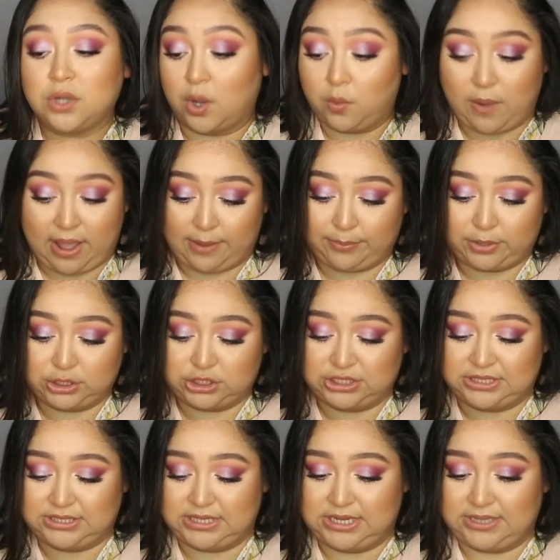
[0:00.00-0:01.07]
know why I
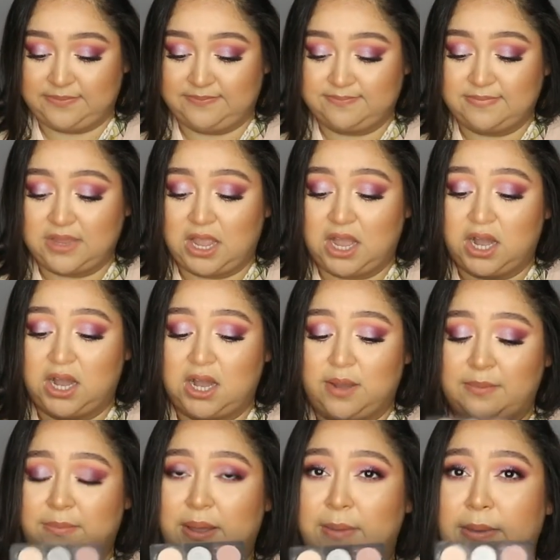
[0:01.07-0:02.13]
purchased it.
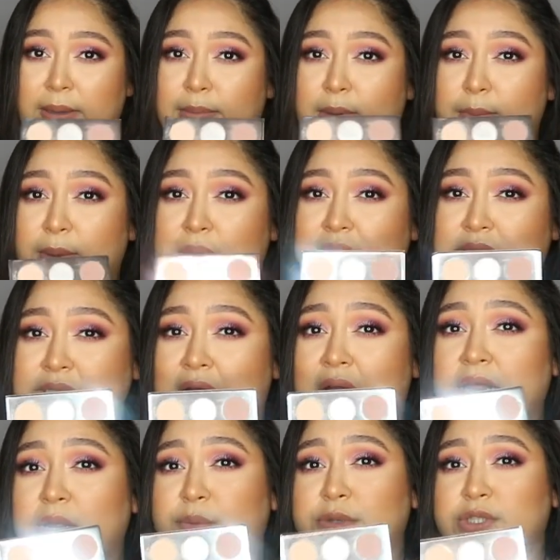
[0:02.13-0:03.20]
Maybe because
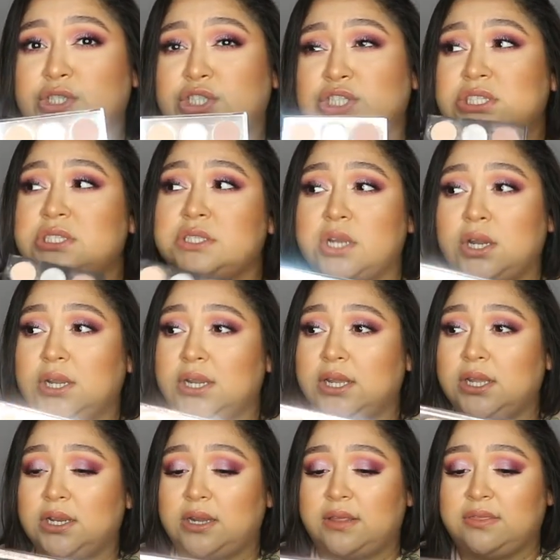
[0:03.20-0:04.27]
Kylie was just
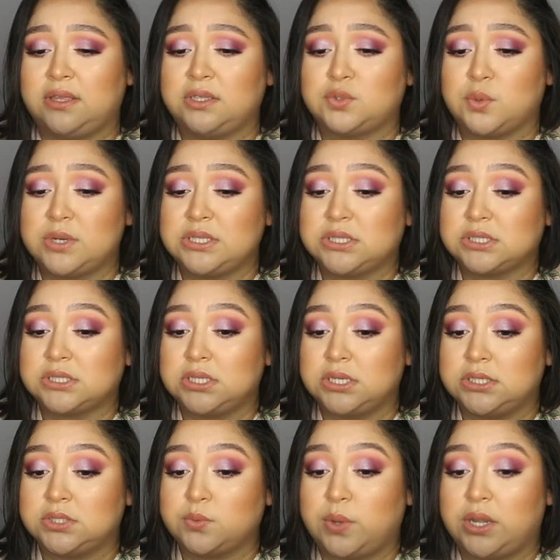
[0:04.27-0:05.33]
starting. I think
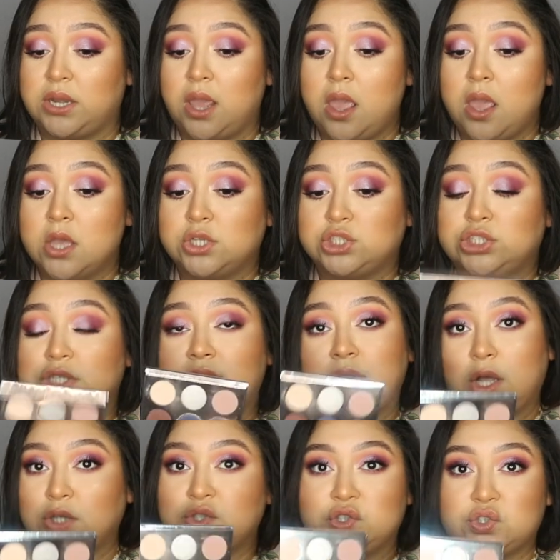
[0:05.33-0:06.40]
2016 is when she
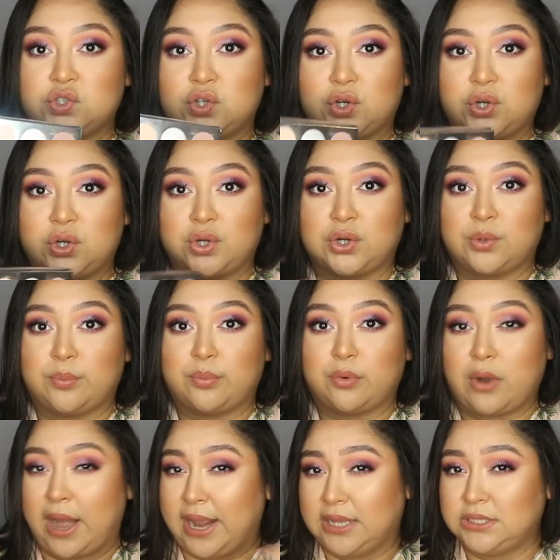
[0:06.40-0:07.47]
launched her
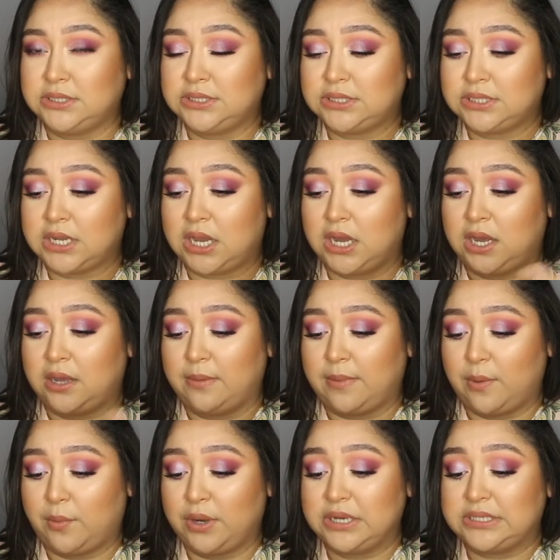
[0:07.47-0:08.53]
brand.
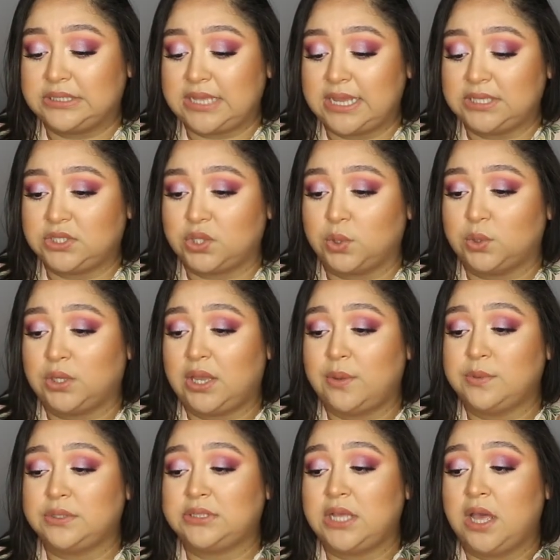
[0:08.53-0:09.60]
I want to say, so it
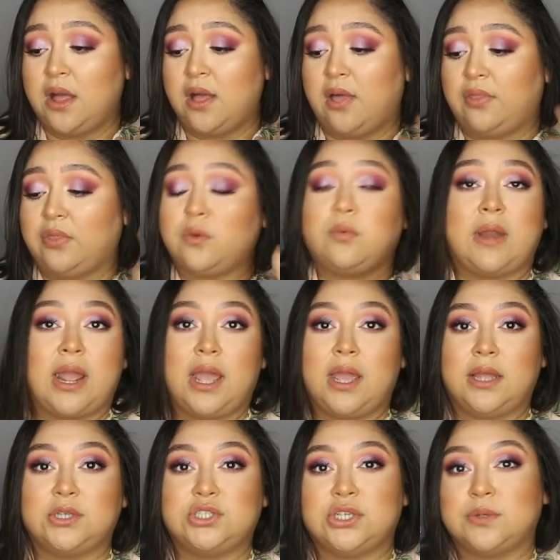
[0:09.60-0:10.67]
was the
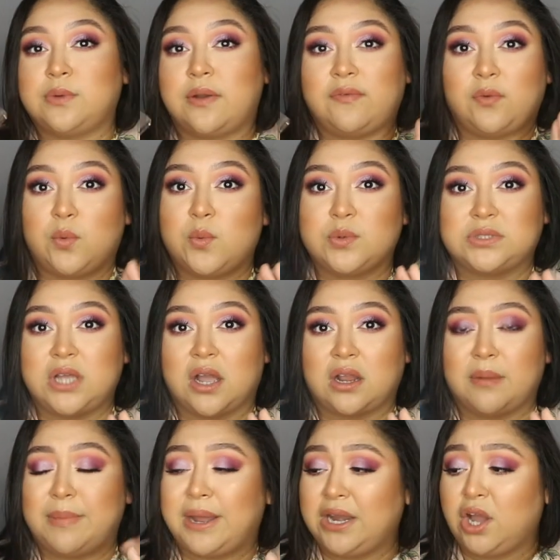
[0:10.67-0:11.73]
rage. Everyone was
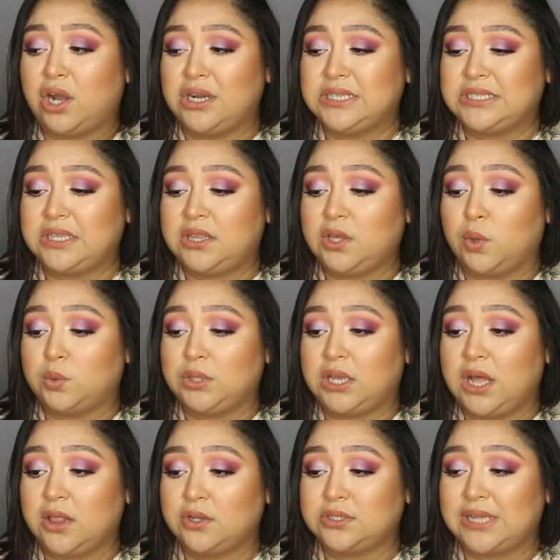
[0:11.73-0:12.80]
talking about it. Honestly, the only
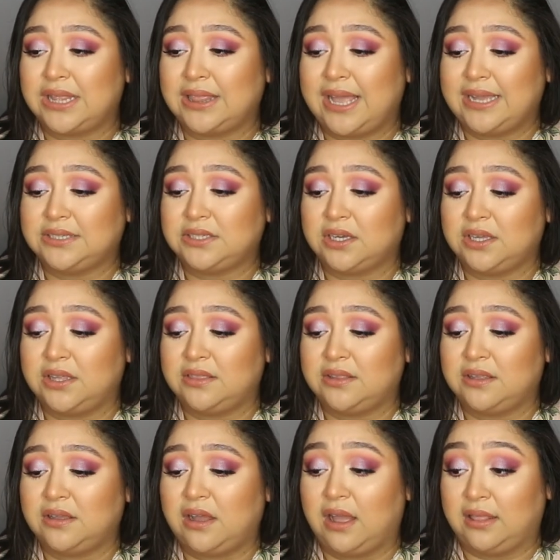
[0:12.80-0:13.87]
colors I like
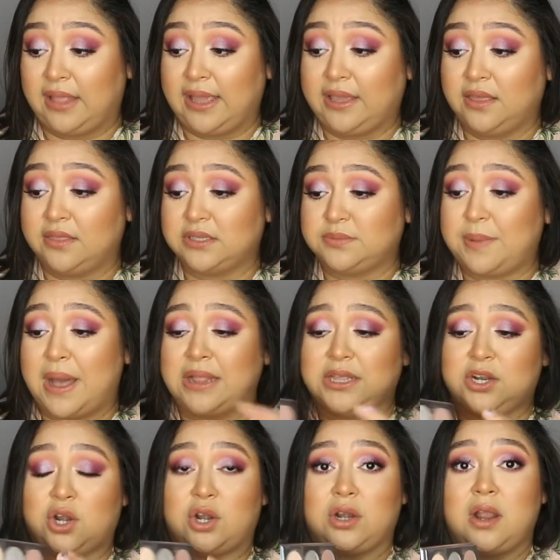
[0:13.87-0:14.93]
in this
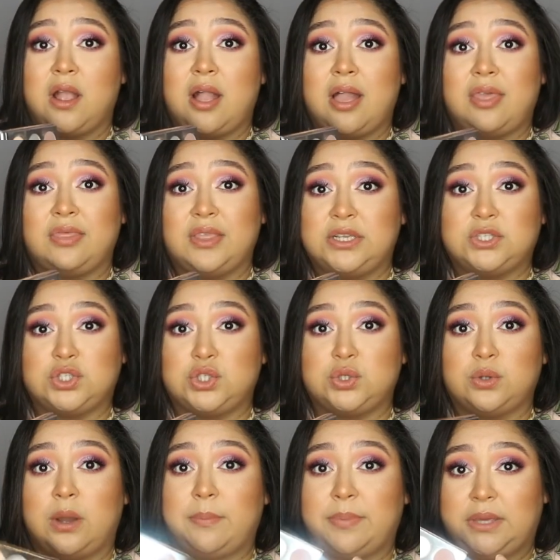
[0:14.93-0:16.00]
palette are these
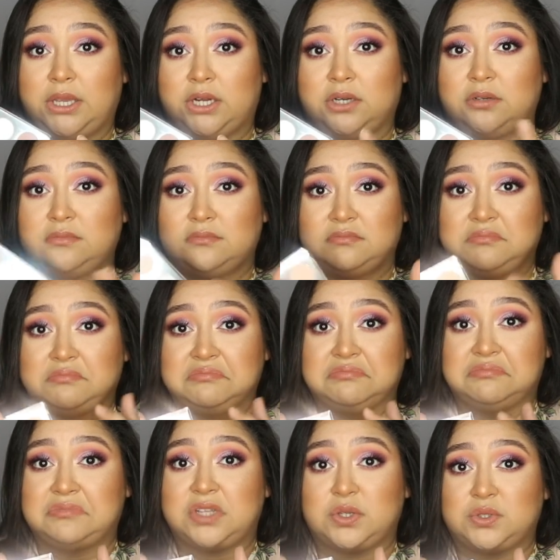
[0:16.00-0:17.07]
two up here.
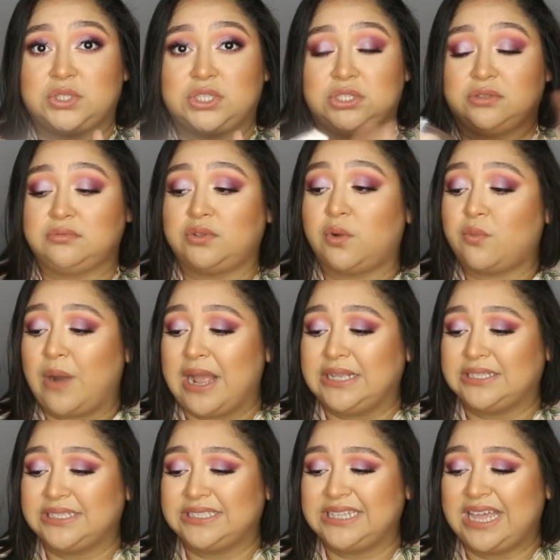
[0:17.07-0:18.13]
Those two. The
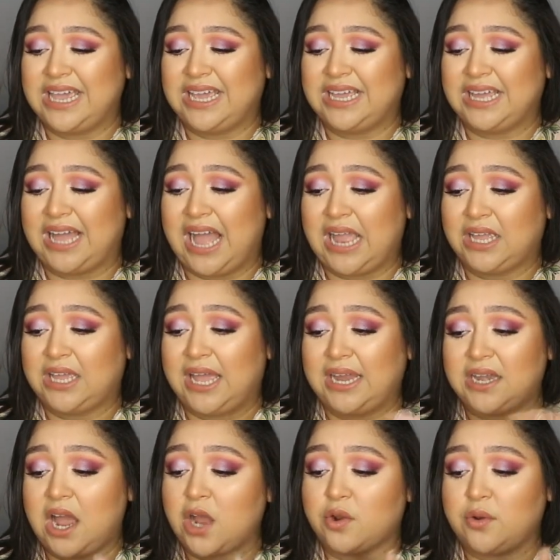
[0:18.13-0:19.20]
rest is like, I
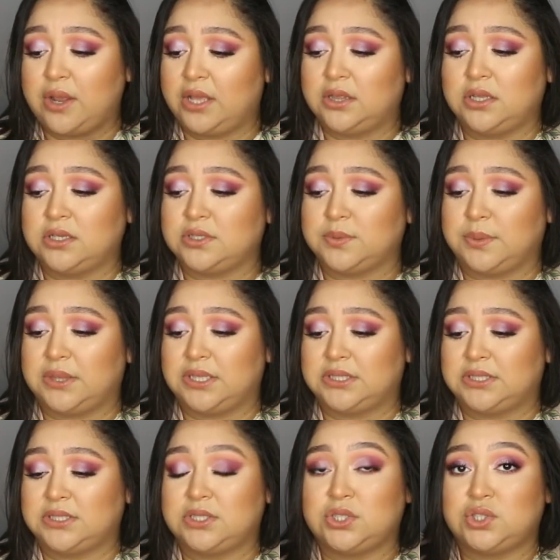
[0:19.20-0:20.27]
cannot create looks with
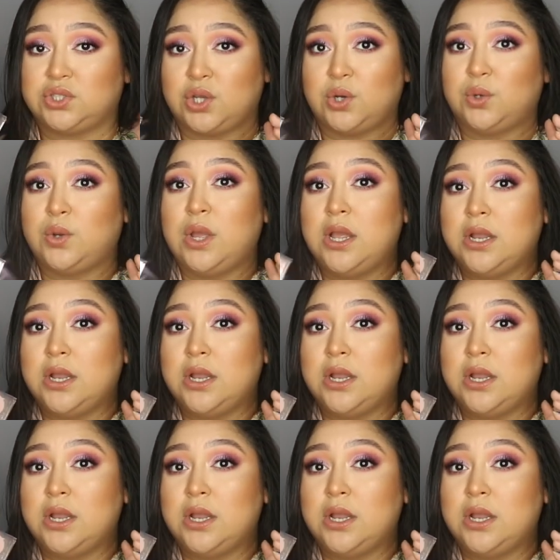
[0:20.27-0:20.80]
this. It's so